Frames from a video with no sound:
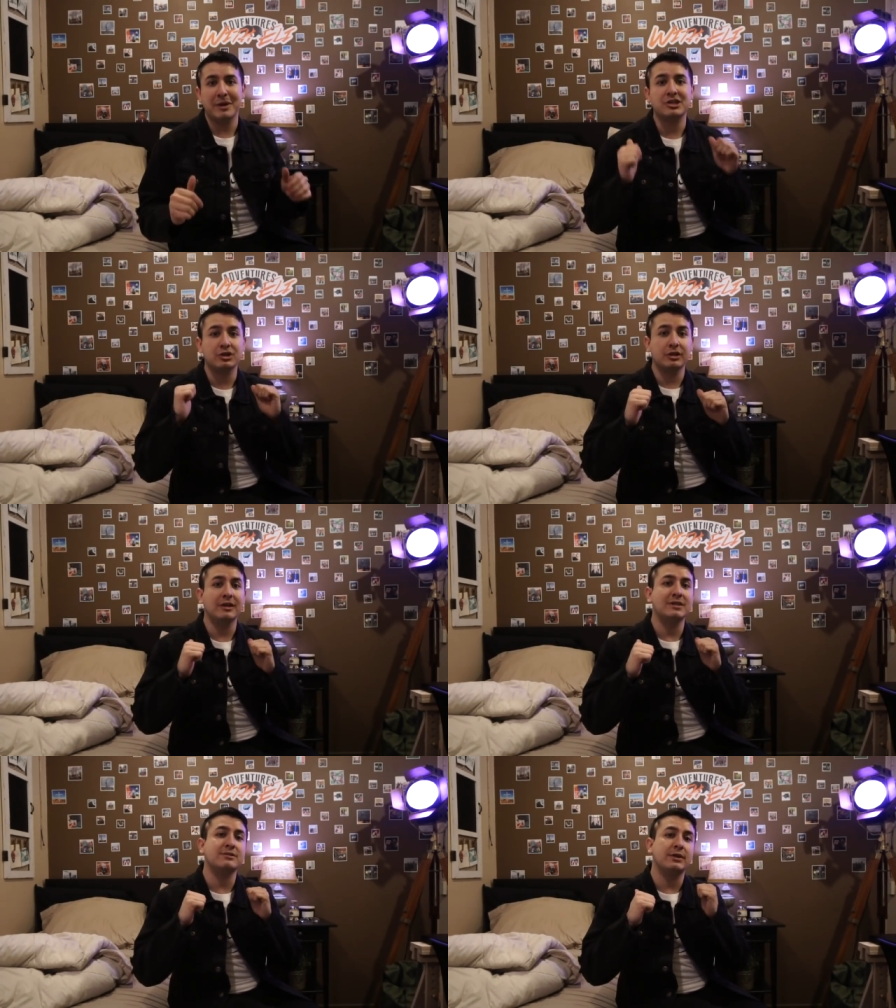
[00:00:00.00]
make sure you
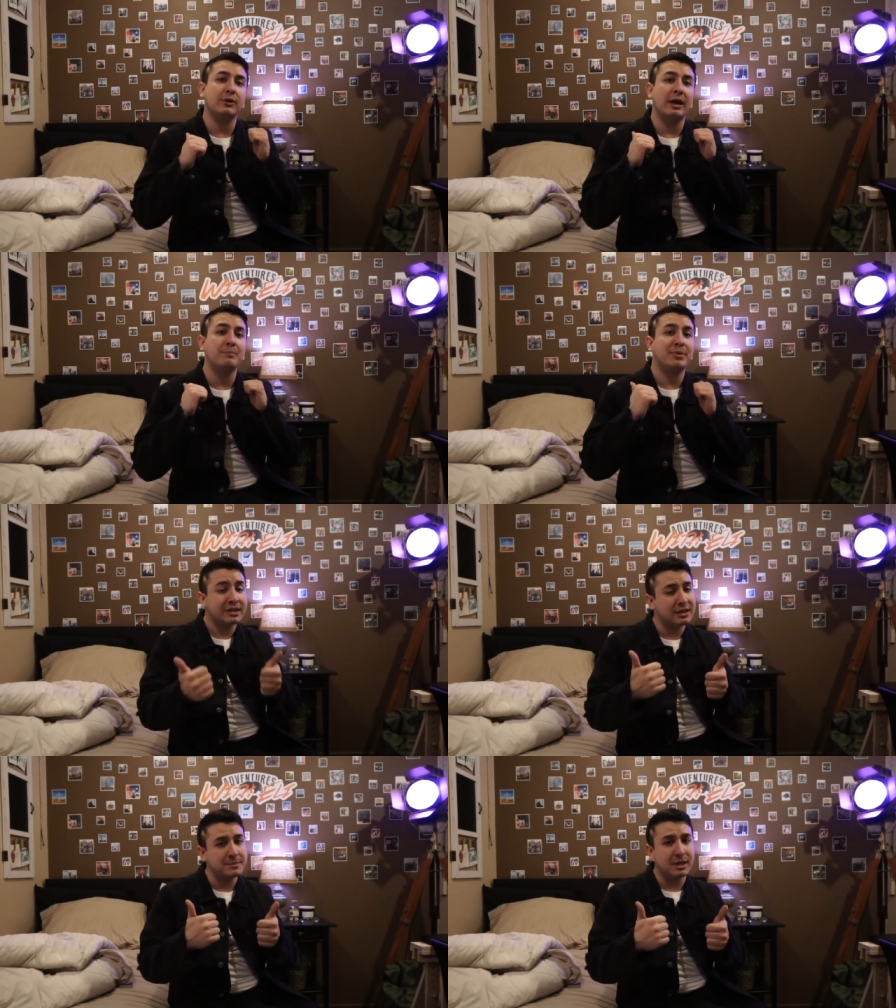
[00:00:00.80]
give this video a
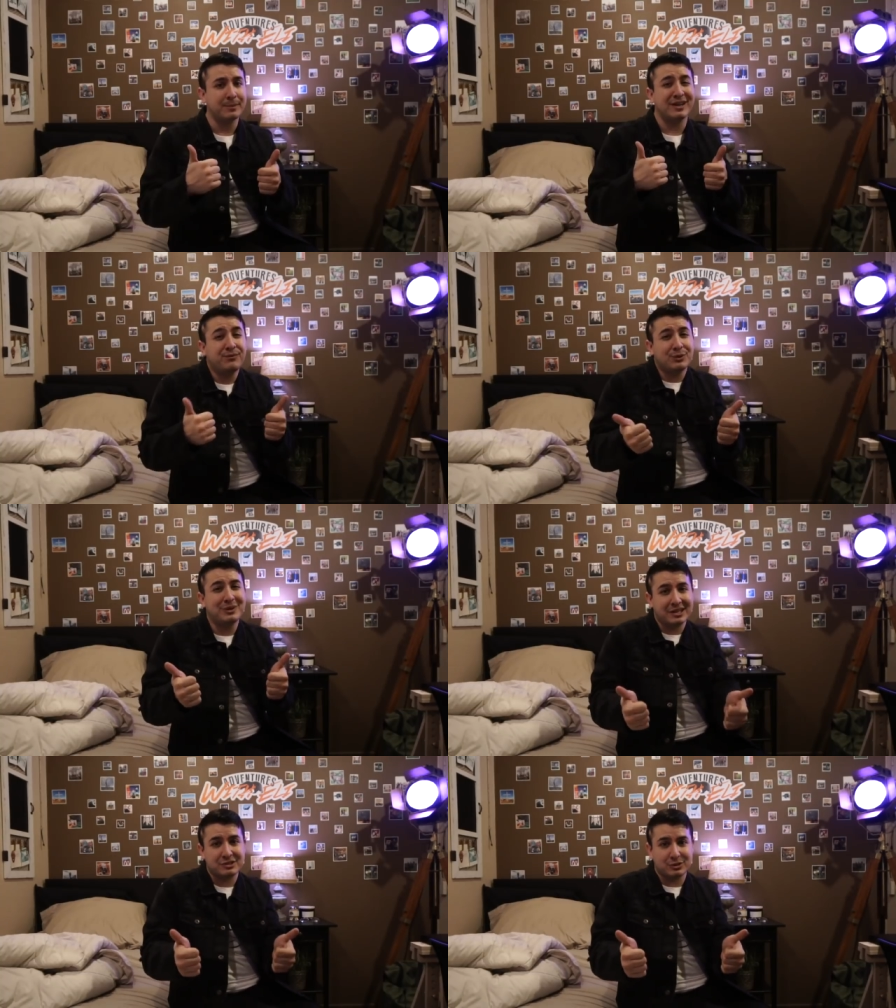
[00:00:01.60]
big thumbs up if you
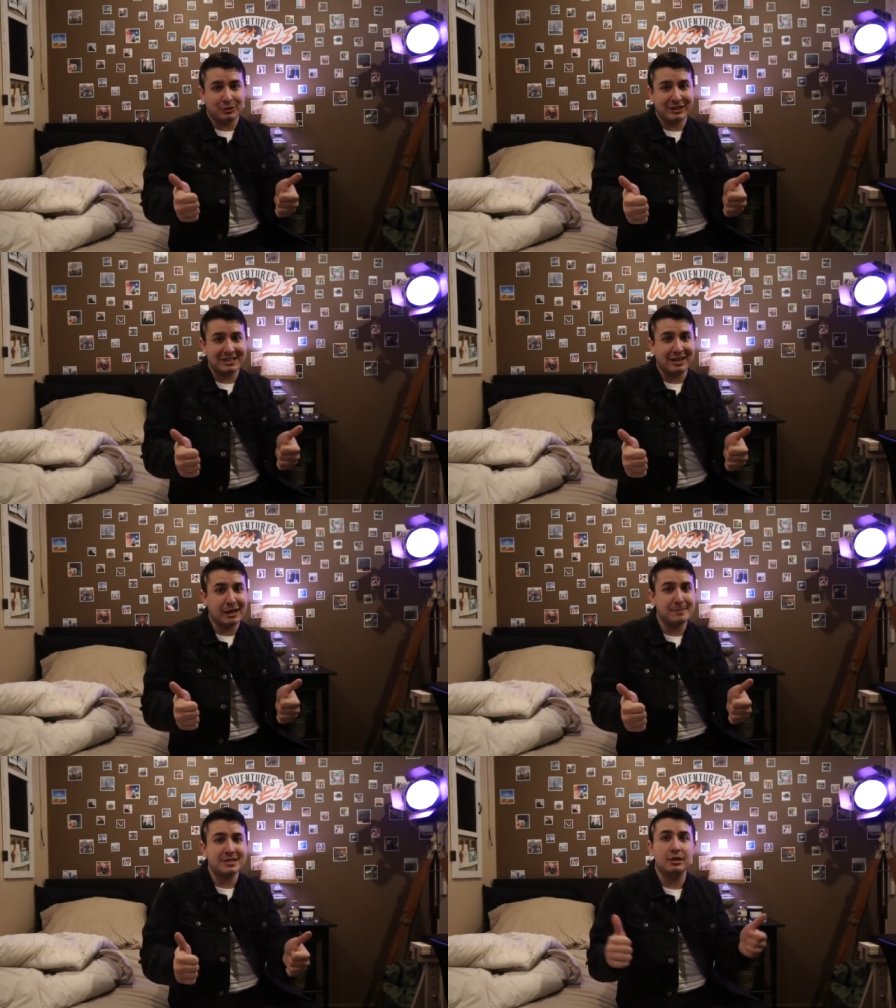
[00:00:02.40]
like story
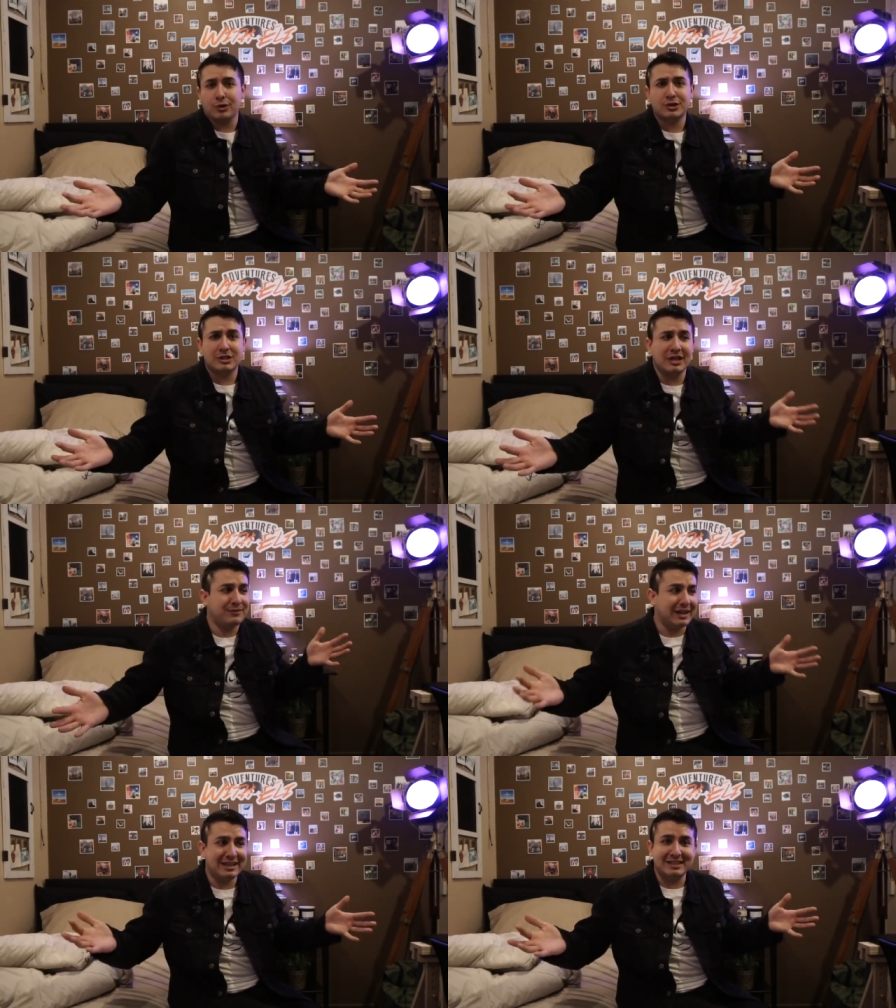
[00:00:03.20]
times or
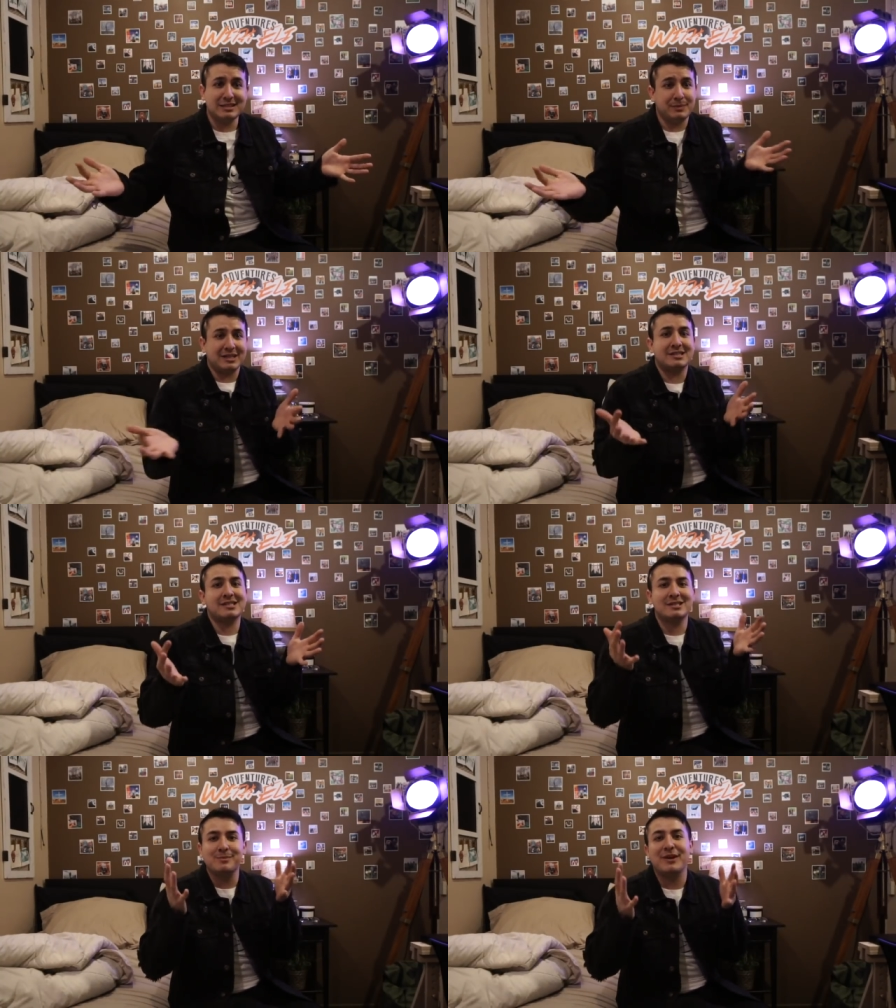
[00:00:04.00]
stuff like this, because
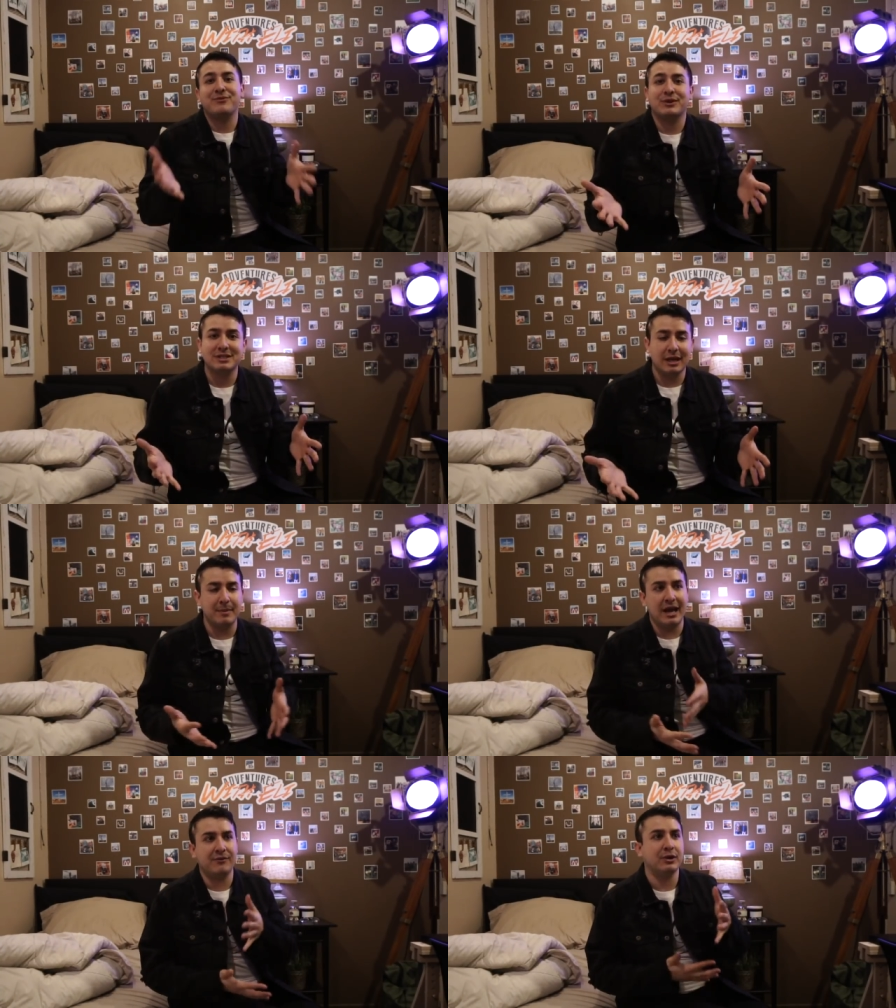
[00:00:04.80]
this is my first
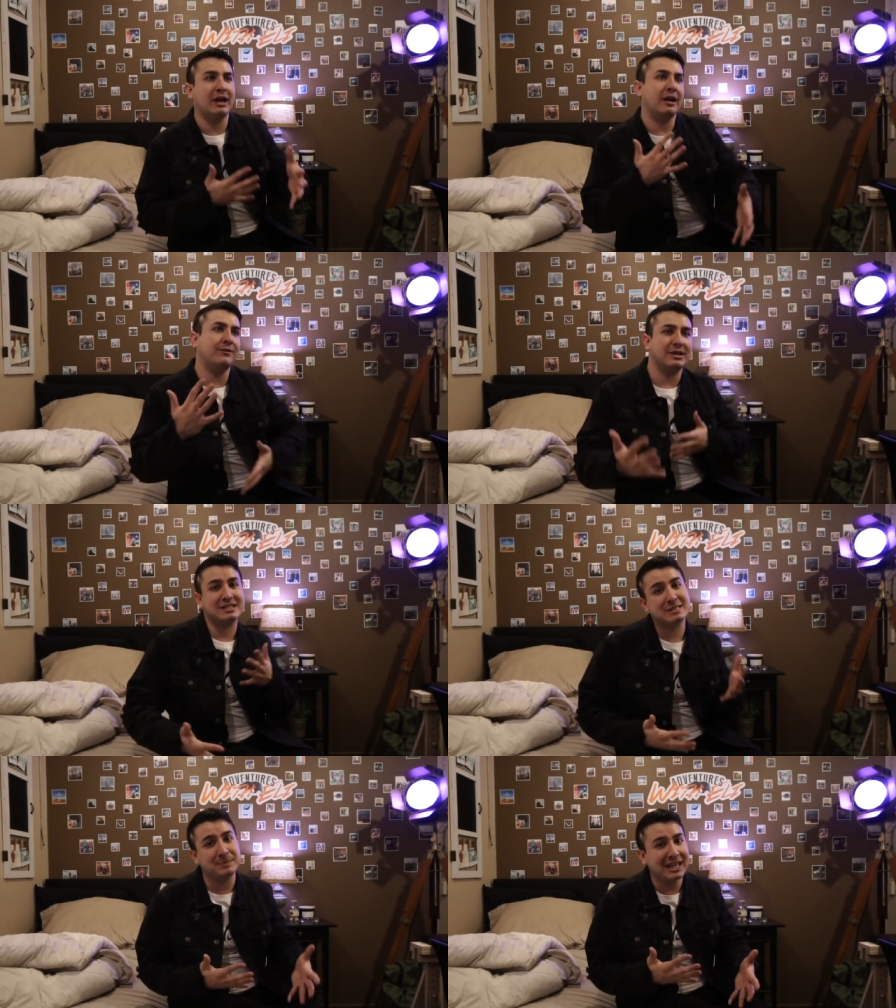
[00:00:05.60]
time ever kind of
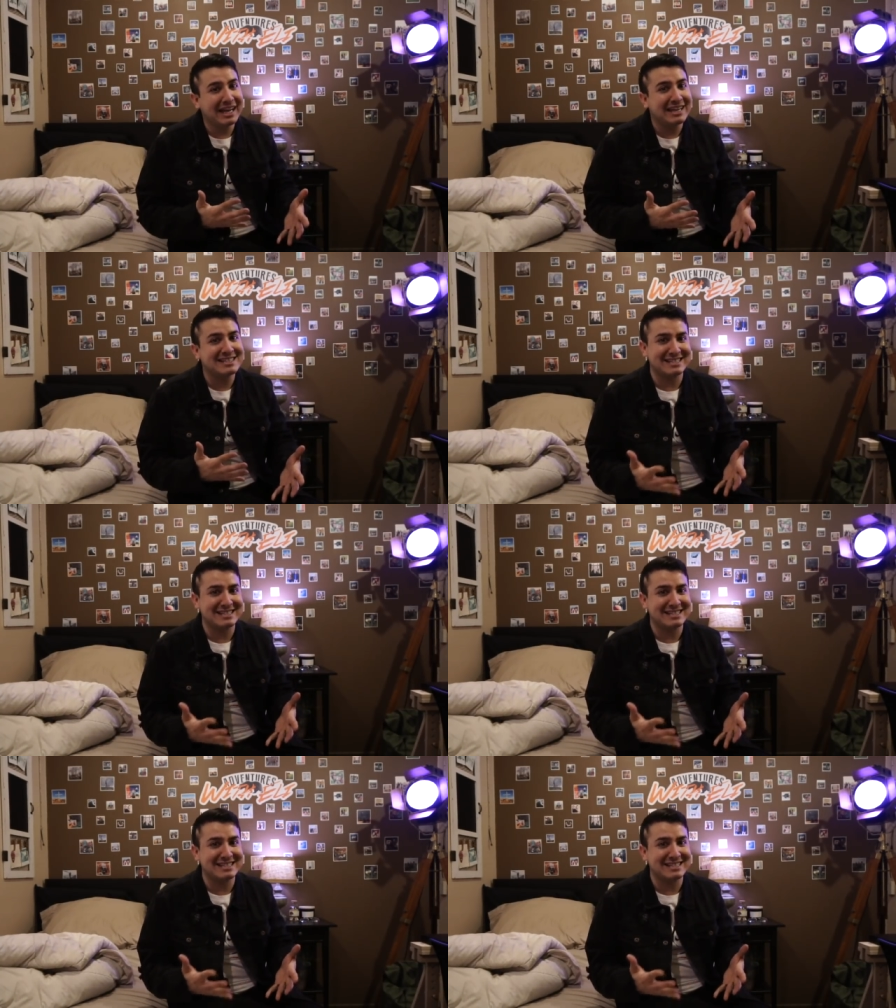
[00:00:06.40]
explaining